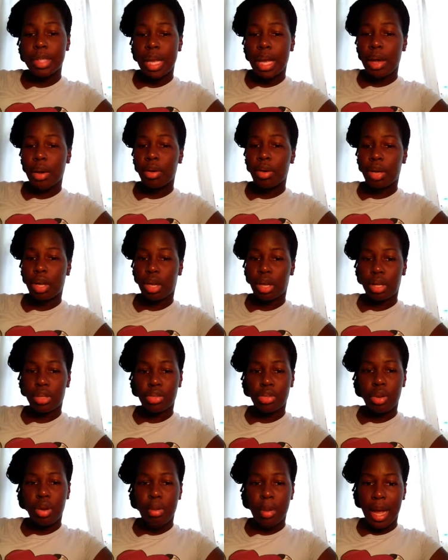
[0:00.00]
Now,
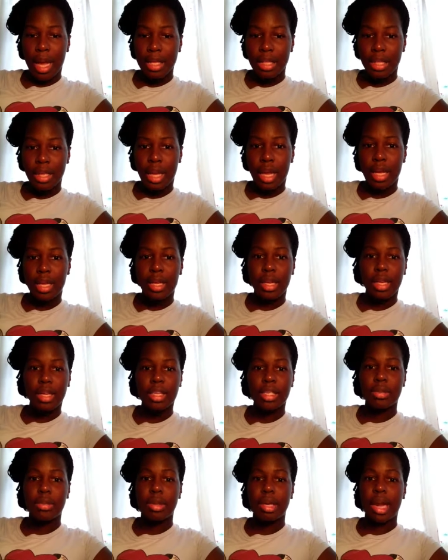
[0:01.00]
could you imagine that?
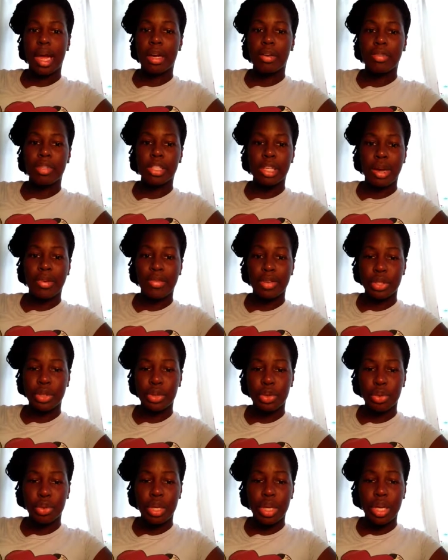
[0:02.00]
He's been out of a job for
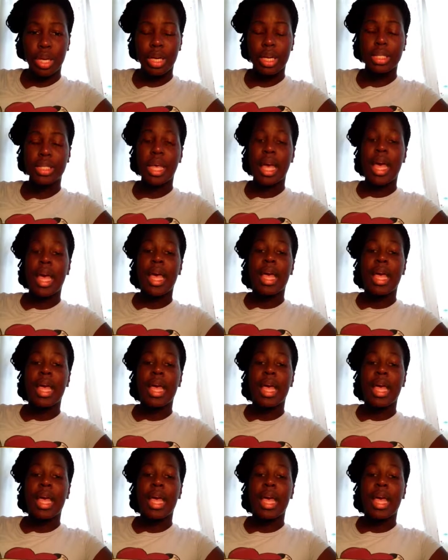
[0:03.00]
two years.